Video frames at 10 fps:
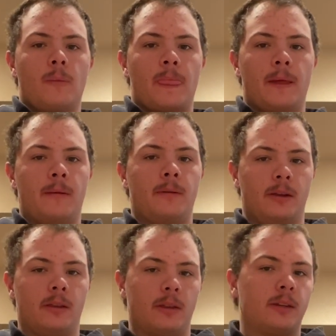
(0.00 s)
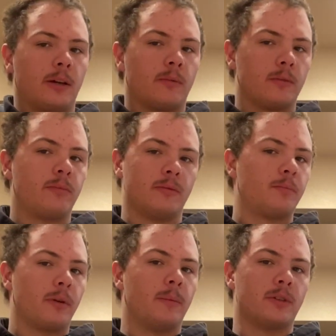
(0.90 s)
And the deck was
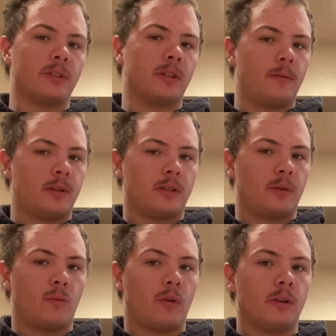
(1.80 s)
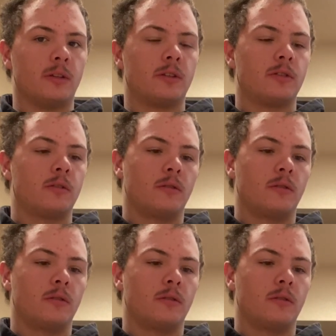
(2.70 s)
pretty much the same as it was.